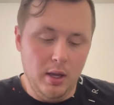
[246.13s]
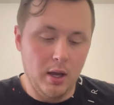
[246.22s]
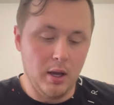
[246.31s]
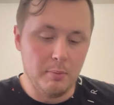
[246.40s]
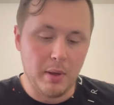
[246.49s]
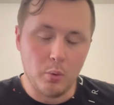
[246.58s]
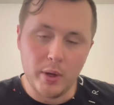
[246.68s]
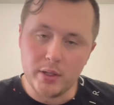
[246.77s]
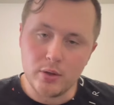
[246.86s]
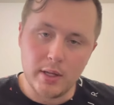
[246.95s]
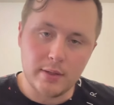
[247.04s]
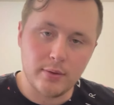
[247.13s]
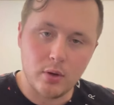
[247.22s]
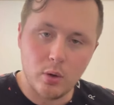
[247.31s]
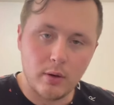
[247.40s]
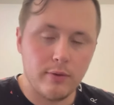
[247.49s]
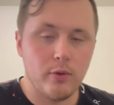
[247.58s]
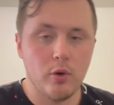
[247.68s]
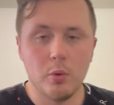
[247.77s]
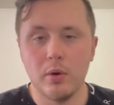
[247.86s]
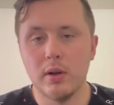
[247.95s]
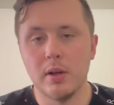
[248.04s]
my weight transfer going forward.